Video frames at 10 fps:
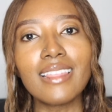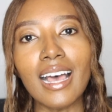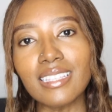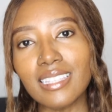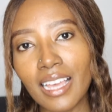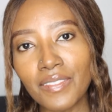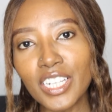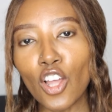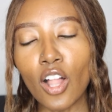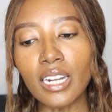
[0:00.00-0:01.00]
that
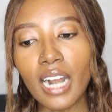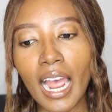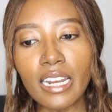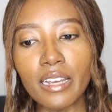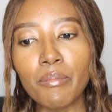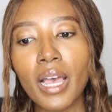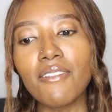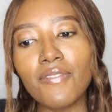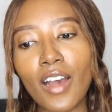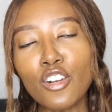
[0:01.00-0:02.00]
$7 item,
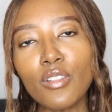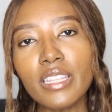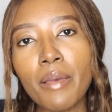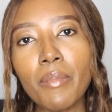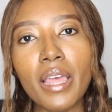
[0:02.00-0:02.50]
funnel them